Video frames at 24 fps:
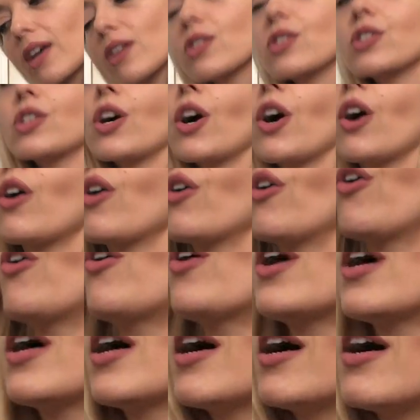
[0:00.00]
I
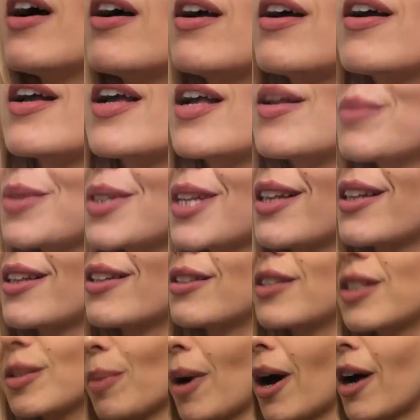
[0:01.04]
also am
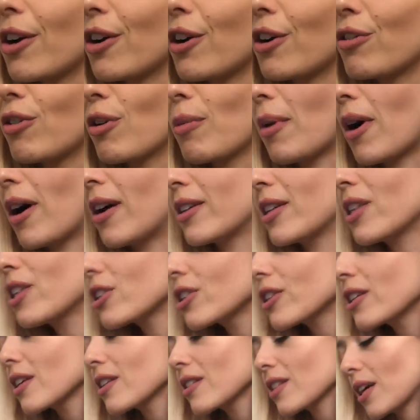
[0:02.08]
selling these Paco Rabanne
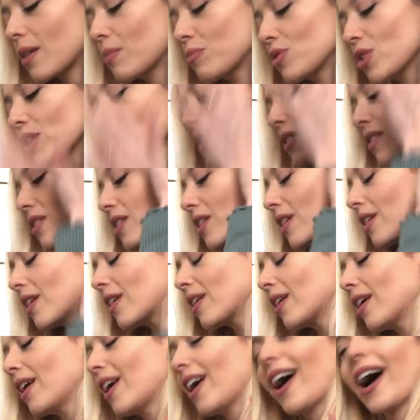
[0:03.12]
earrings I'm just
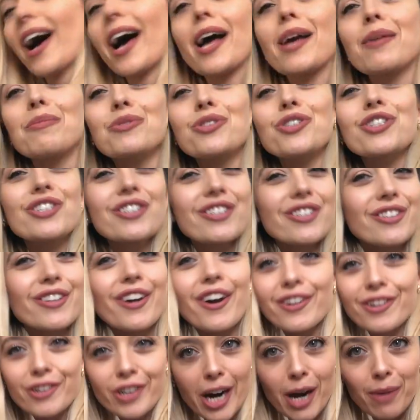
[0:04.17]
I'm just
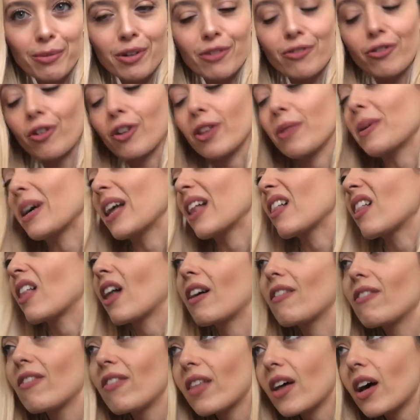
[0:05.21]
not grabbing for them. I
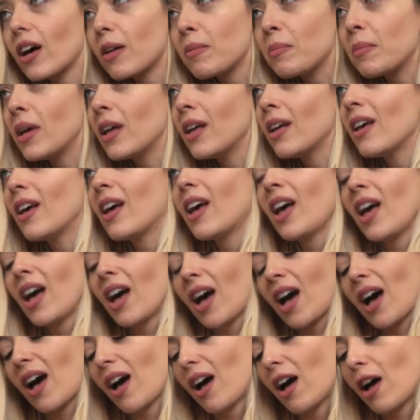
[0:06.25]
love them.
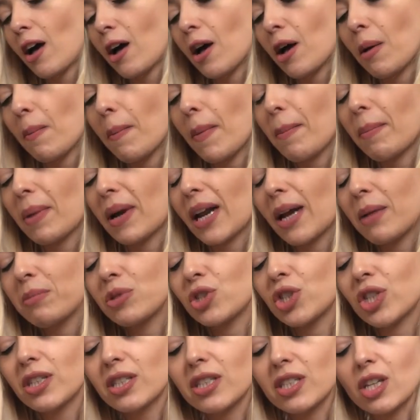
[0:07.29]
Um, but I'm
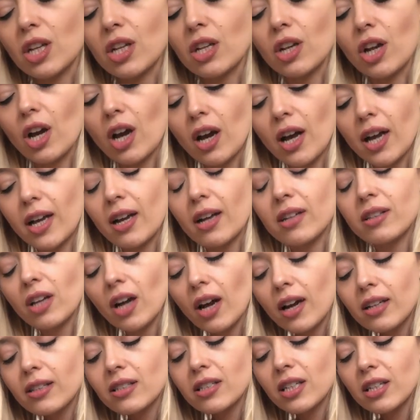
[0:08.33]
just not,
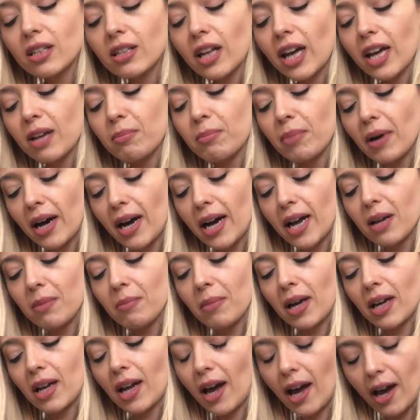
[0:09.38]
not until I buy
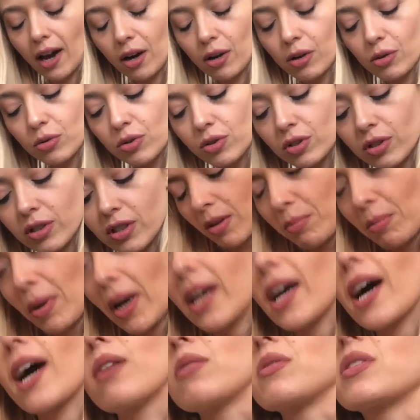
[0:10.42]
my house, and
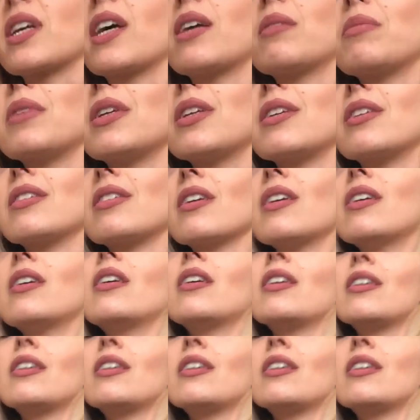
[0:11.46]
by house I mean